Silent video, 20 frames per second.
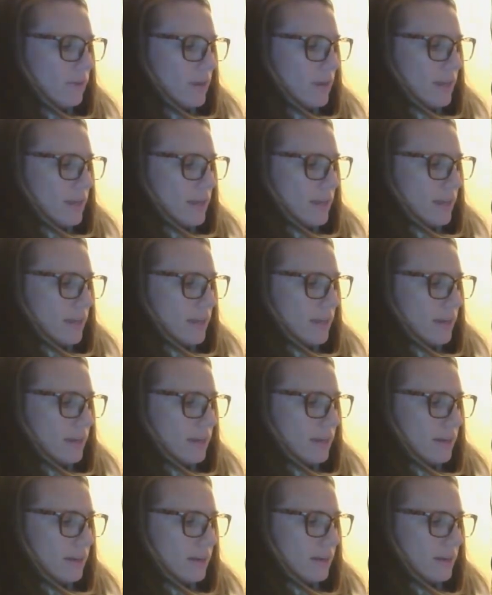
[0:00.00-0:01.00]

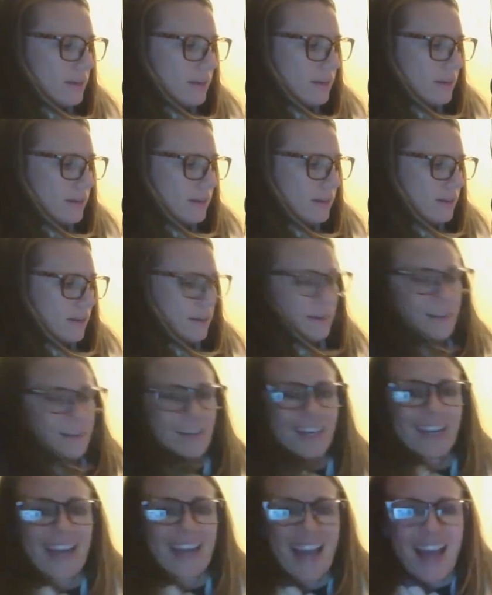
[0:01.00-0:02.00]
written
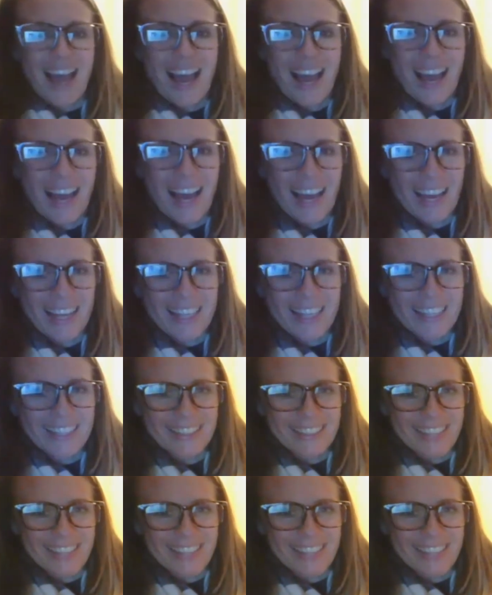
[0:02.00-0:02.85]
I.